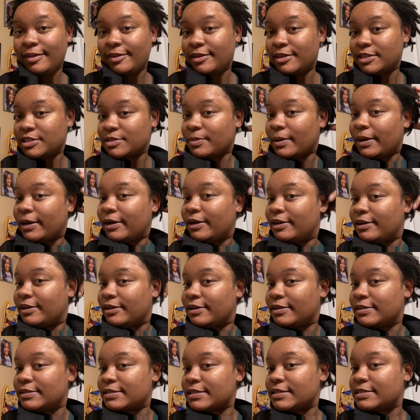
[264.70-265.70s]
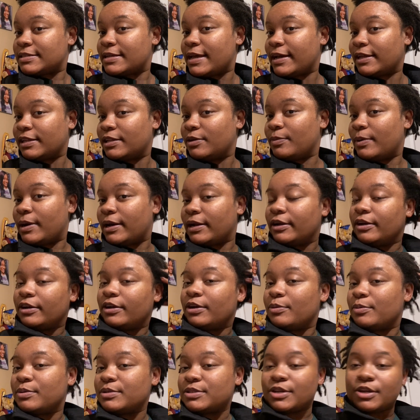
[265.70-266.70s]
this right here is exactly why the
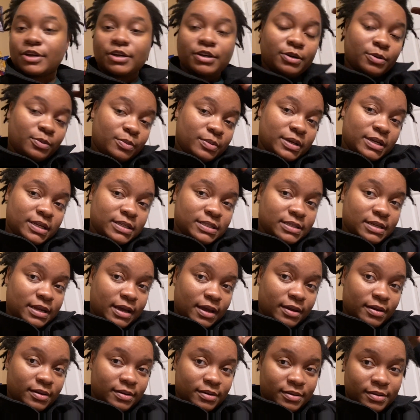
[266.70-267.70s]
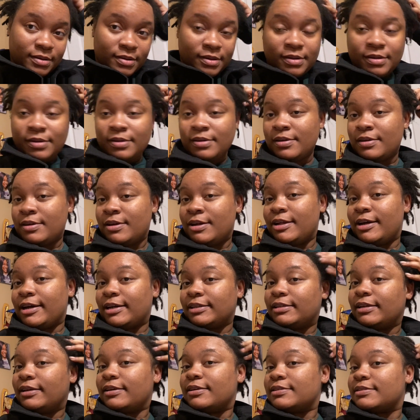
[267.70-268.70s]
hair was under the wig today. Look
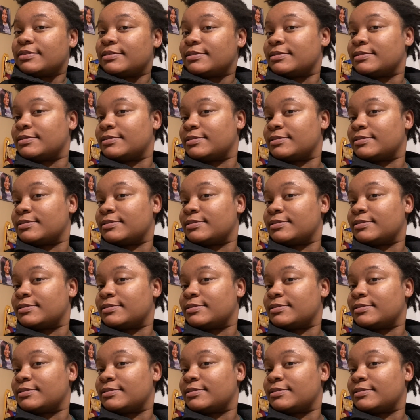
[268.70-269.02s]
at this.